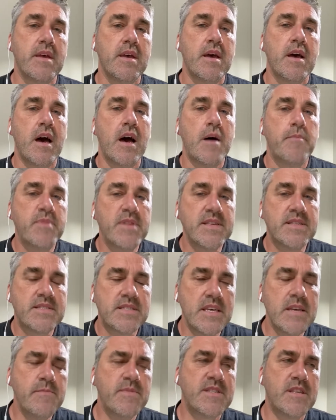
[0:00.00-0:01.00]
But it
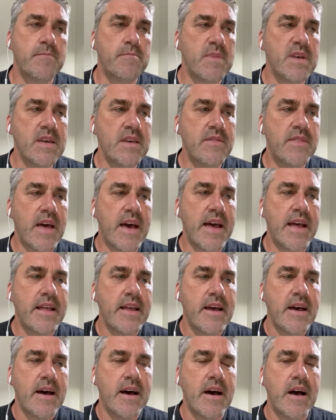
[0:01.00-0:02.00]
seems to me that
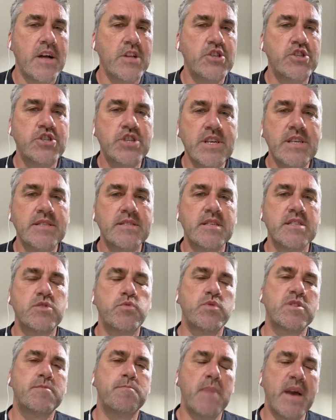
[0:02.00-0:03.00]
Jesus
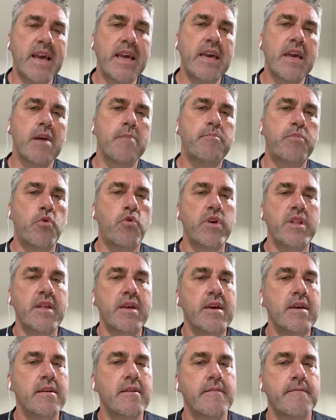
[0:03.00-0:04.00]
was making a point
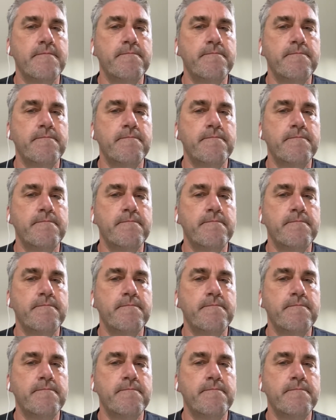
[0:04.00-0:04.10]
here.